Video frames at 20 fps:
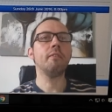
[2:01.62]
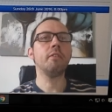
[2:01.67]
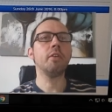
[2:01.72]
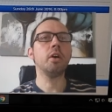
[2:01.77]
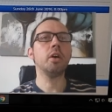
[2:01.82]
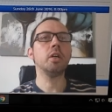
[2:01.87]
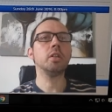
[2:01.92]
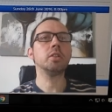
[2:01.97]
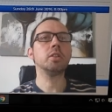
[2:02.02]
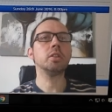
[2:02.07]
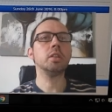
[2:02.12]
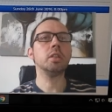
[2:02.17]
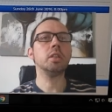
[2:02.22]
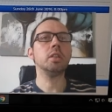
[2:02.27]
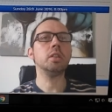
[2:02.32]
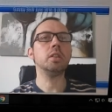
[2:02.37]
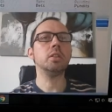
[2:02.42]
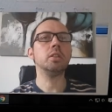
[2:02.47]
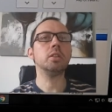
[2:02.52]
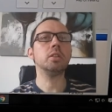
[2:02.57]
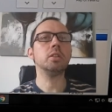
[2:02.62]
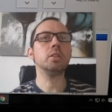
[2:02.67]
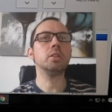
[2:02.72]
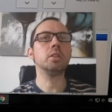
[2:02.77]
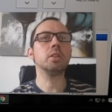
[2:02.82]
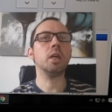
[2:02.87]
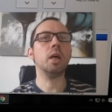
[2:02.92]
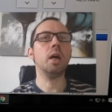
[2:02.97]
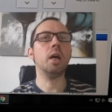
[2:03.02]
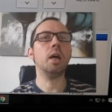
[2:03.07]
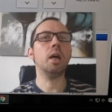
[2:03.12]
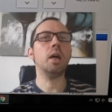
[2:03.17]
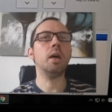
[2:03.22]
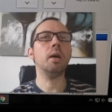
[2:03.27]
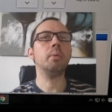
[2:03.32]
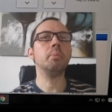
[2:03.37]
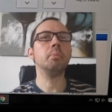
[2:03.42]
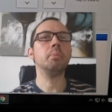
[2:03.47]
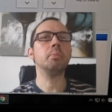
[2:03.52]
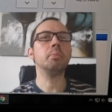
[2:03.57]
versus
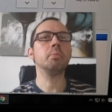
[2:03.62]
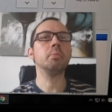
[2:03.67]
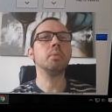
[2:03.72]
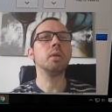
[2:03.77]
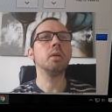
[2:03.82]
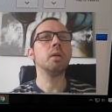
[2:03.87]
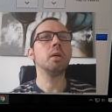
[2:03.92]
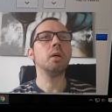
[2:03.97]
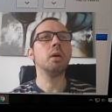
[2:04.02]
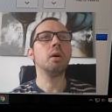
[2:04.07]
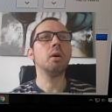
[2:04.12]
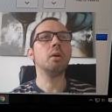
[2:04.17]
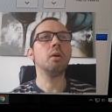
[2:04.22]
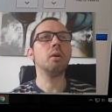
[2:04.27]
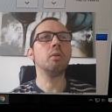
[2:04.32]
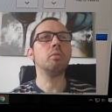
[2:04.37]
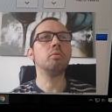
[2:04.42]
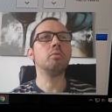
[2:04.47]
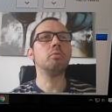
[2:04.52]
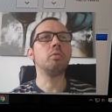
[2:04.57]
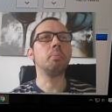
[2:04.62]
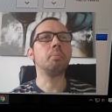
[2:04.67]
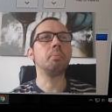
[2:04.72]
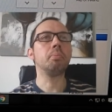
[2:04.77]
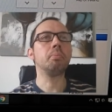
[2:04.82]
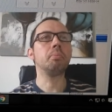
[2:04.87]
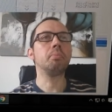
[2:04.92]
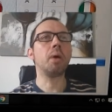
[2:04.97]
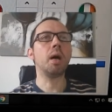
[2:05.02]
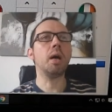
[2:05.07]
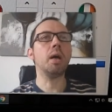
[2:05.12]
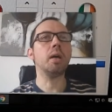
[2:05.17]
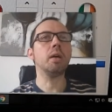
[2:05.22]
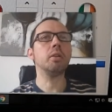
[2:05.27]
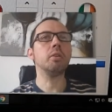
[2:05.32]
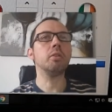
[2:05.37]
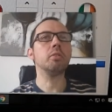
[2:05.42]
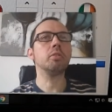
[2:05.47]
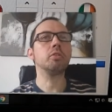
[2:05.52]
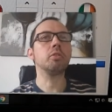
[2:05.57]
um,
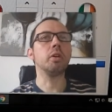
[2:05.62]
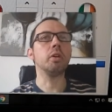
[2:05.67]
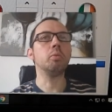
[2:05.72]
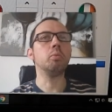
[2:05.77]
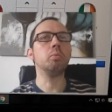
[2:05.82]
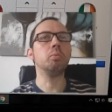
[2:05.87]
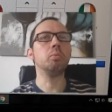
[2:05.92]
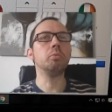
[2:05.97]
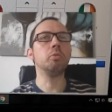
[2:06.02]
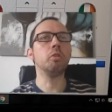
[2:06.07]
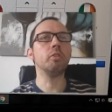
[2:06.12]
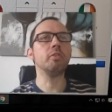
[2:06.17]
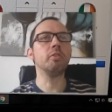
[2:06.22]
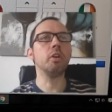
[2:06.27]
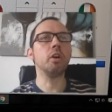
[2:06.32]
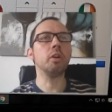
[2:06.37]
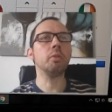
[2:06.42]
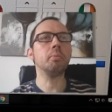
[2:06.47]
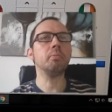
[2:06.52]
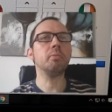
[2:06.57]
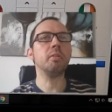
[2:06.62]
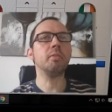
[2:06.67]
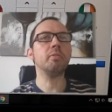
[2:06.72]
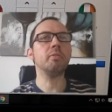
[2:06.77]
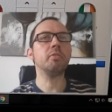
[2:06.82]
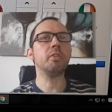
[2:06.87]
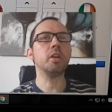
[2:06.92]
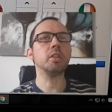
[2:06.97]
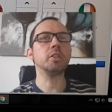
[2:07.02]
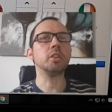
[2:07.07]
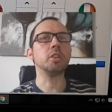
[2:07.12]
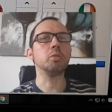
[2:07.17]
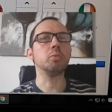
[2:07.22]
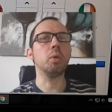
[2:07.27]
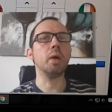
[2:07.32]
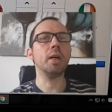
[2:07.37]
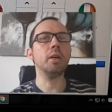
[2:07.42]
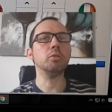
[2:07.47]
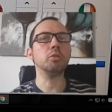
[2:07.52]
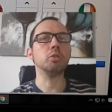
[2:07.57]
uh, sorry Northern Ireland versus
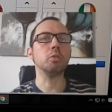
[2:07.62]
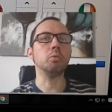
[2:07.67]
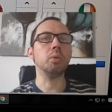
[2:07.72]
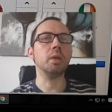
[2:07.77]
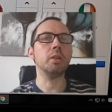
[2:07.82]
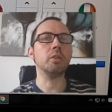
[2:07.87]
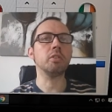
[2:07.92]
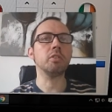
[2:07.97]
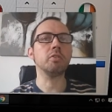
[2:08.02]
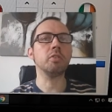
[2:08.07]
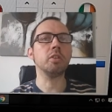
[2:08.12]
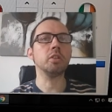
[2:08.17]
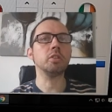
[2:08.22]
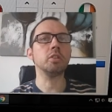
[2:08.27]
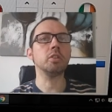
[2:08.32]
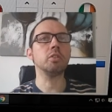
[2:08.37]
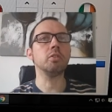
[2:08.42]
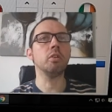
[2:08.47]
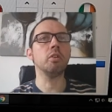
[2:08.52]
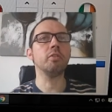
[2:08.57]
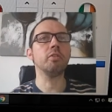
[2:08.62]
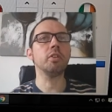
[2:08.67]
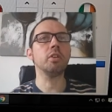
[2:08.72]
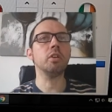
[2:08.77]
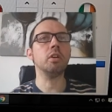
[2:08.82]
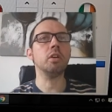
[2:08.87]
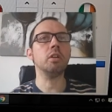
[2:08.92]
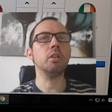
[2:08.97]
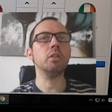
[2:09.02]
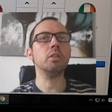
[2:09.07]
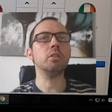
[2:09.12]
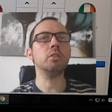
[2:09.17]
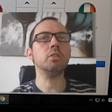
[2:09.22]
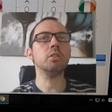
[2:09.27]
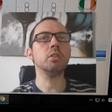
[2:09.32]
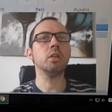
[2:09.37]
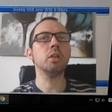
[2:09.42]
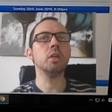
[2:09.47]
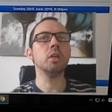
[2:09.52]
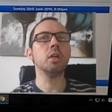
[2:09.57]
Wales or Wales versus Northern
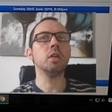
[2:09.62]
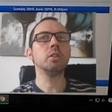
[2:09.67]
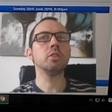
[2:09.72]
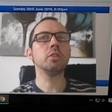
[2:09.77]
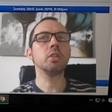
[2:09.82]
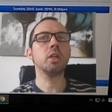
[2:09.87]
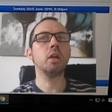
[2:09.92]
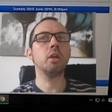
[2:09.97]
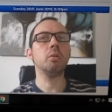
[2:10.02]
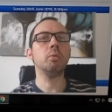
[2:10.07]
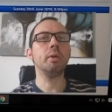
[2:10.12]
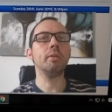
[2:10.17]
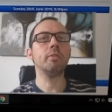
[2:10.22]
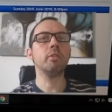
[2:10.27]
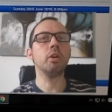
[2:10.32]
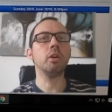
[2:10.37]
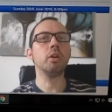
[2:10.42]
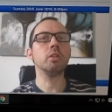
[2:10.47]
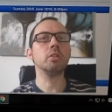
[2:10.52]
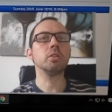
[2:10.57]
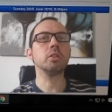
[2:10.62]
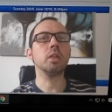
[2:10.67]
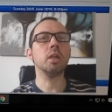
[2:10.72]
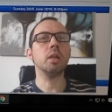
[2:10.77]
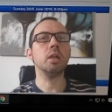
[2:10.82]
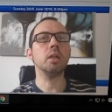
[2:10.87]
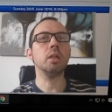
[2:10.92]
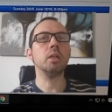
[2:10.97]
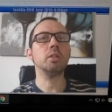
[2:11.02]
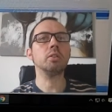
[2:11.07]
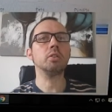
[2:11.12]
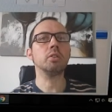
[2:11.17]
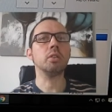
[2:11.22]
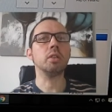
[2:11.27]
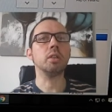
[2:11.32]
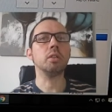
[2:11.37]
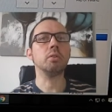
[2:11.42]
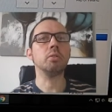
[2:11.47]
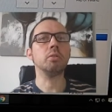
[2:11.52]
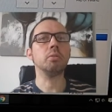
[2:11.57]
Ireland. So we've got uh,
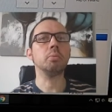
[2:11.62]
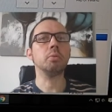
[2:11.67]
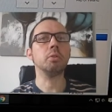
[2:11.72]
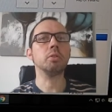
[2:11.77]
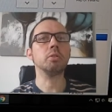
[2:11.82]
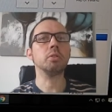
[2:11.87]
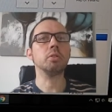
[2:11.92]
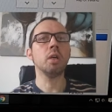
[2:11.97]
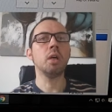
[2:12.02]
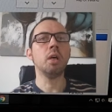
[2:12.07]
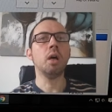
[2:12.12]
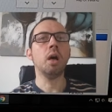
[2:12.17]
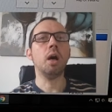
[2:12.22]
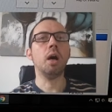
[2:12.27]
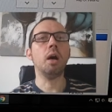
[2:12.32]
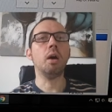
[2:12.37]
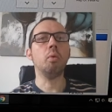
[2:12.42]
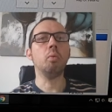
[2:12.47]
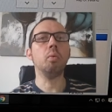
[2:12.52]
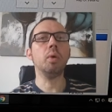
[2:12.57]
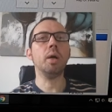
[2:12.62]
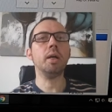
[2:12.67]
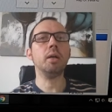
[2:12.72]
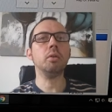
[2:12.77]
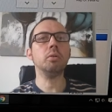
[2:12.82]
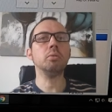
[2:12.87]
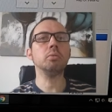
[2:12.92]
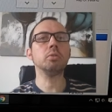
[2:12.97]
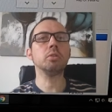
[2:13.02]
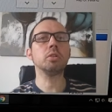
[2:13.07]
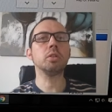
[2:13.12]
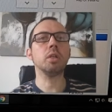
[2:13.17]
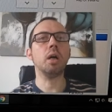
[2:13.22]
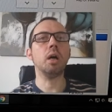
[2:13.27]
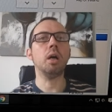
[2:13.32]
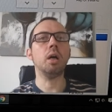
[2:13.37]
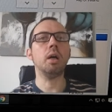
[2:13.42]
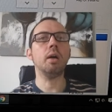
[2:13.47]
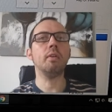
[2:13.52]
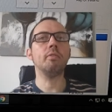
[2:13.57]
sorry I do apologise. Uh, Wales
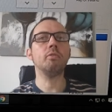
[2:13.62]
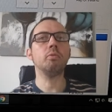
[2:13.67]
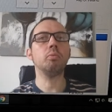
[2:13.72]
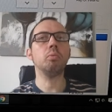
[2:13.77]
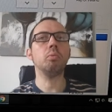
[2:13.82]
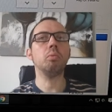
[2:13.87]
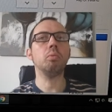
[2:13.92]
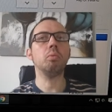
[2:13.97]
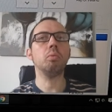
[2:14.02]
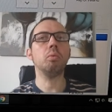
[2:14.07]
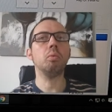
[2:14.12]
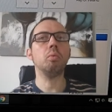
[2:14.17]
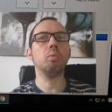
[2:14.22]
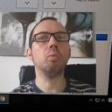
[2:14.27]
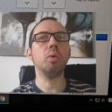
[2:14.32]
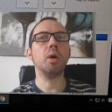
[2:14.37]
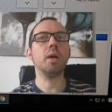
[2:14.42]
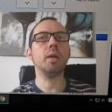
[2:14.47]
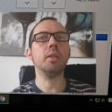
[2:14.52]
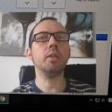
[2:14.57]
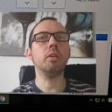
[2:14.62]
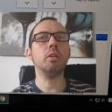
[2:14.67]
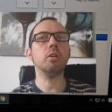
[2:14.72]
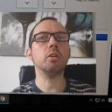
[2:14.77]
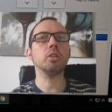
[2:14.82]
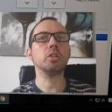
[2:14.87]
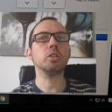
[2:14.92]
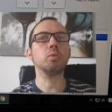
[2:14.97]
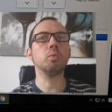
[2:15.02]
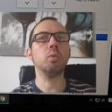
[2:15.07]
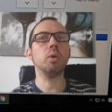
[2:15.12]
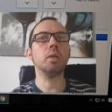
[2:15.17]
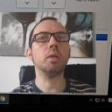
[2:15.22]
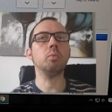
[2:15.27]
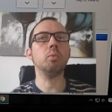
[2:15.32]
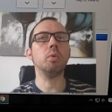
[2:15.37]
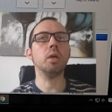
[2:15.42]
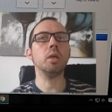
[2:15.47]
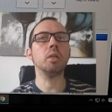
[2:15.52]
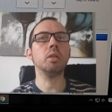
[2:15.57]
uh, one lost
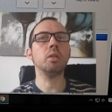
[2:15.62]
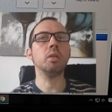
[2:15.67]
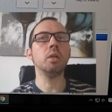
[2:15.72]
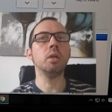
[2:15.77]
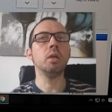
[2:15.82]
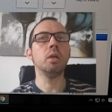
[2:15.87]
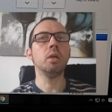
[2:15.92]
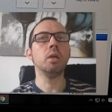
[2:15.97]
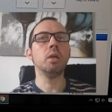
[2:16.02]
one one